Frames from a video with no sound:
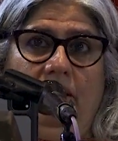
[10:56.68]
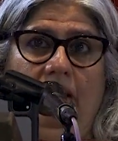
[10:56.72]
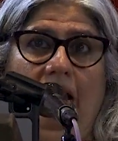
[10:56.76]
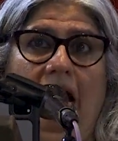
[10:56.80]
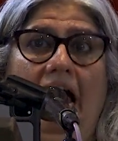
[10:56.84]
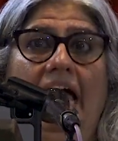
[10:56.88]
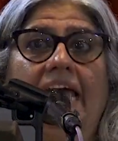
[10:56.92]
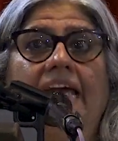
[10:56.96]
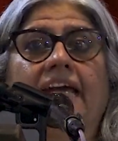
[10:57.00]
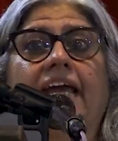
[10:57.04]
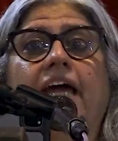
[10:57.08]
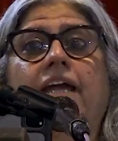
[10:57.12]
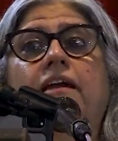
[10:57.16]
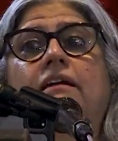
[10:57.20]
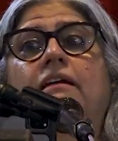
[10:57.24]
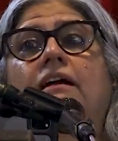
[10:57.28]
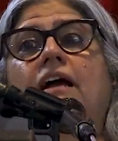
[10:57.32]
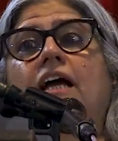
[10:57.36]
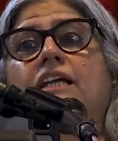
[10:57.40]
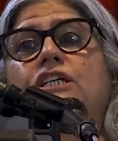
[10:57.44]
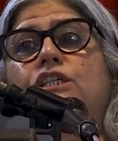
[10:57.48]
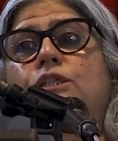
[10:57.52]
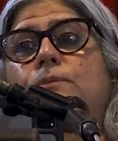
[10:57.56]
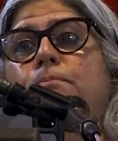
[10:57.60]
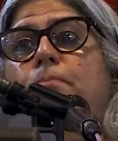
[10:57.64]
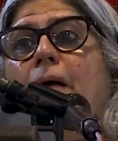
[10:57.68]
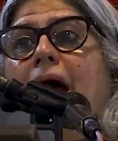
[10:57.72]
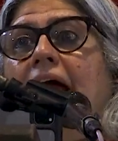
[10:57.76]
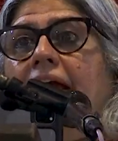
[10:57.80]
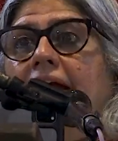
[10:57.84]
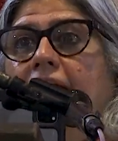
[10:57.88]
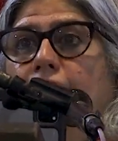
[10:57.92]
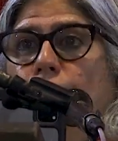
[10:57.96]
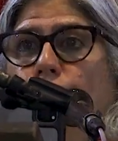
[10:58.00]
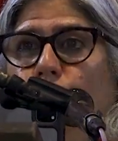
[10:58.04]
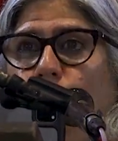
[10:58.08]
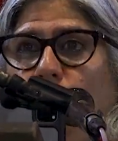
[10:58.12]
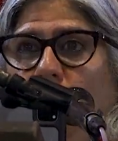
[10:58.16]
I can
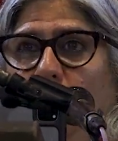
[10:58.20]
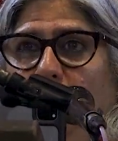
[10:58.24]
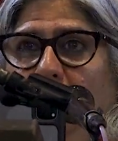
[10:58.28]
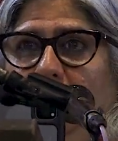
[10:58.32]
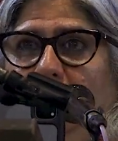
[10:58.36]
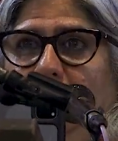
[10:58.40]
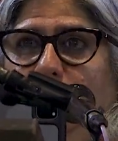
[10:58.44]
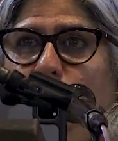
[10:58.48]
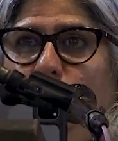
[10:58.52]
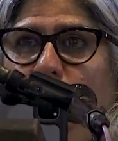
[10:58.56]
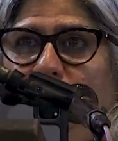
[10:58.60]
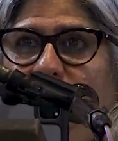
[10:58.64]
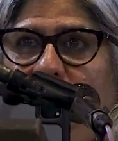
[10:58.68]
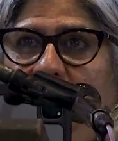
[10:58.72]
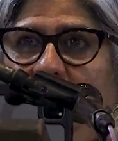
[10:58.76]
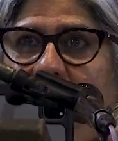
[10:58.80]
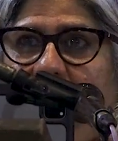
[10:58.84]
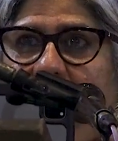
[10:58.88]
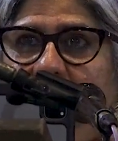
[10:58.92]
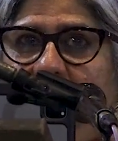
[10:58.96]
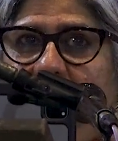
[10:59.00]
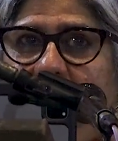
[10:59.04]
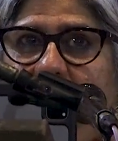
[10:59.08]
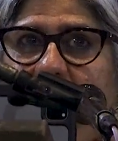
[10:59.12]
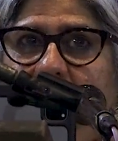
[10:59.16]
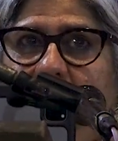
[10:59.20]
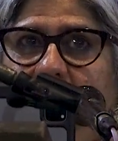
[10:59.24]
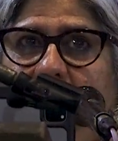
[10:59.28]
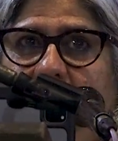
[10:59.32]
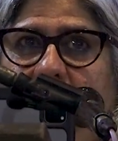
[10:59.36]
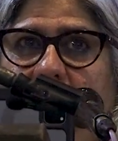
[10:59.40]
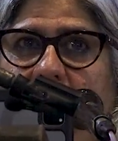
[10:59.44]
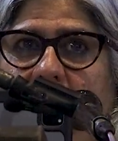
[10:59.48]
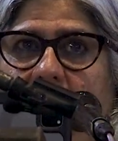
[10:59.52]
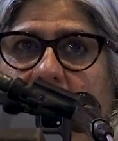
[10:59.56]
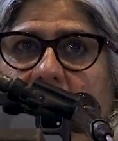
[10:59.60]
conspire to commit an offense.